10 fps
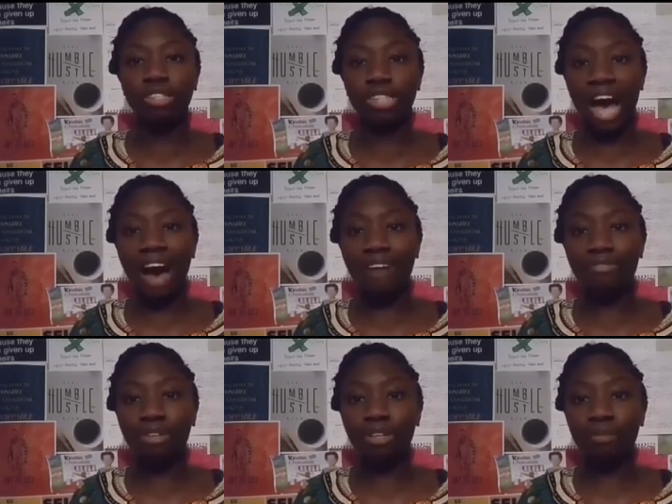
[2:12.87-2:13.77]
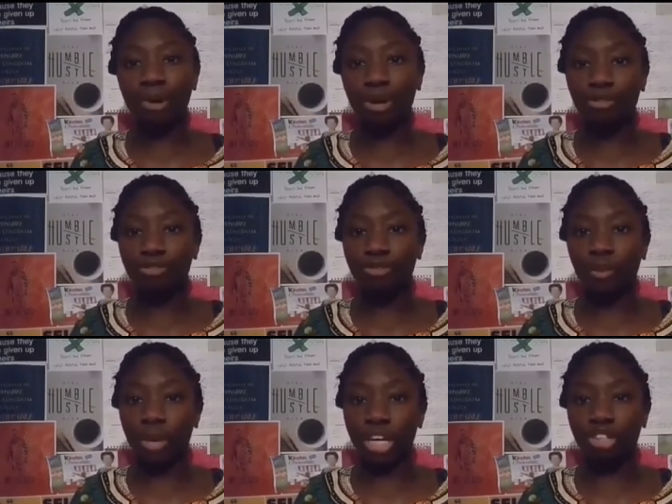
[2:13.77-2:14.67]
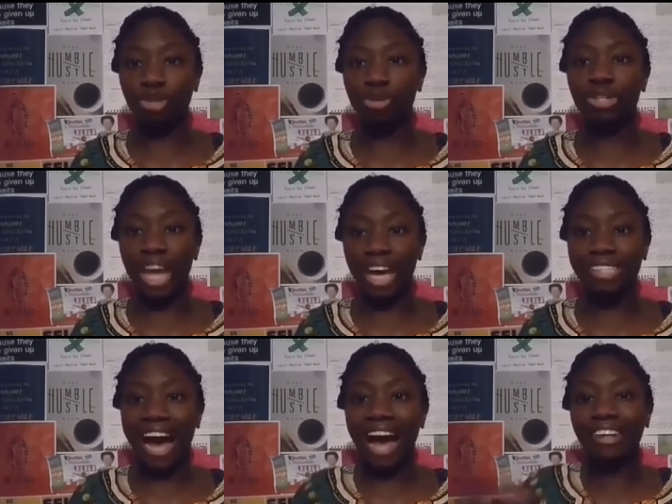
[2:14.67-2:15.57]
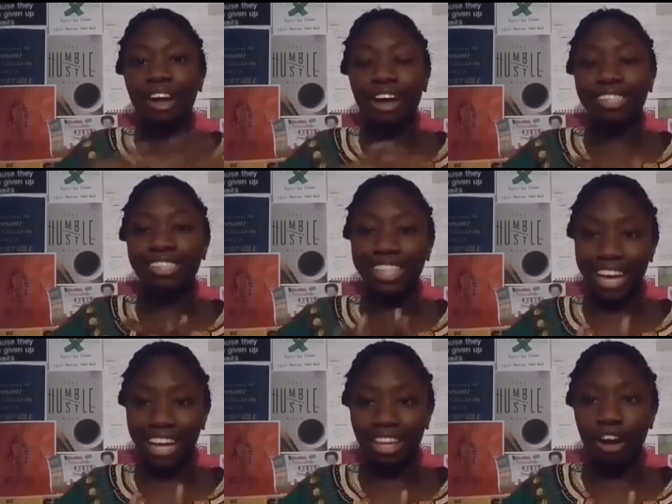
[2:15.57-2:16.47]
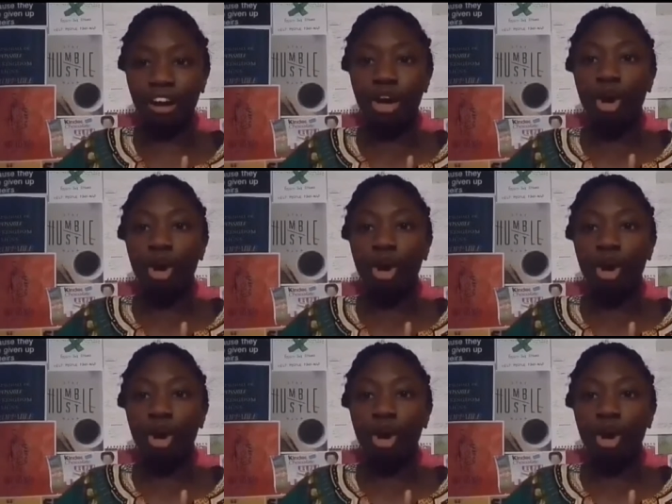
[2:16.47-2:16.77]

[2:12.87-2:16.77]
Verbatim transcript: to have both week two days and nights together